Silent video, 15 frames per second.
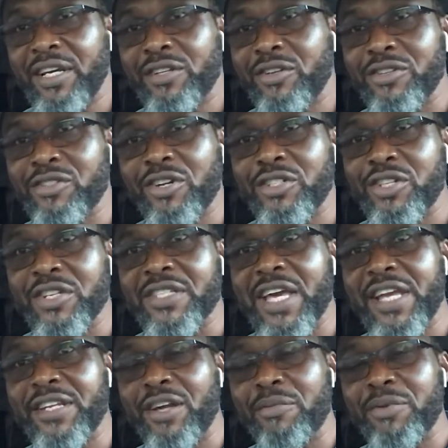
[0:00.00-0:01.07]
does not just
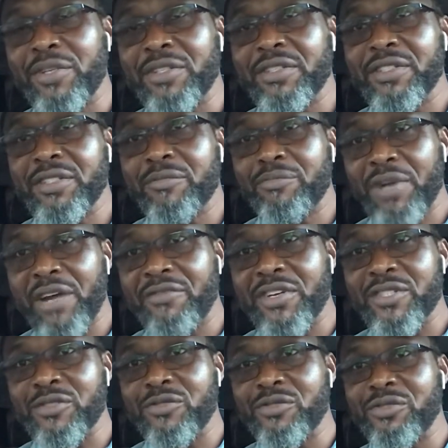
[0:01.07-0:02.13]
end up in private
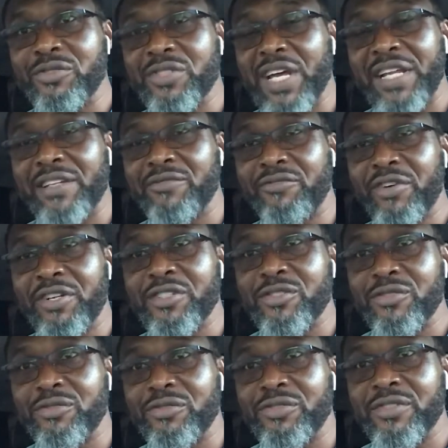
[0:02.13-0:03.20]
schools and in foreign
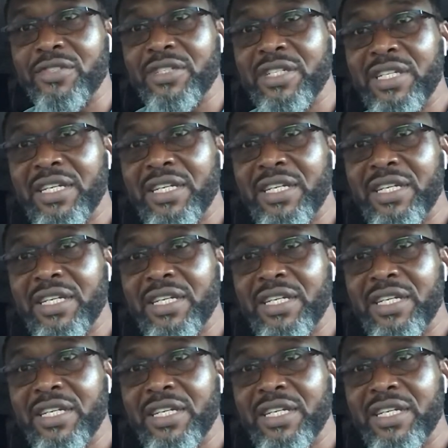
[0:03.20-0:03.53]
schools?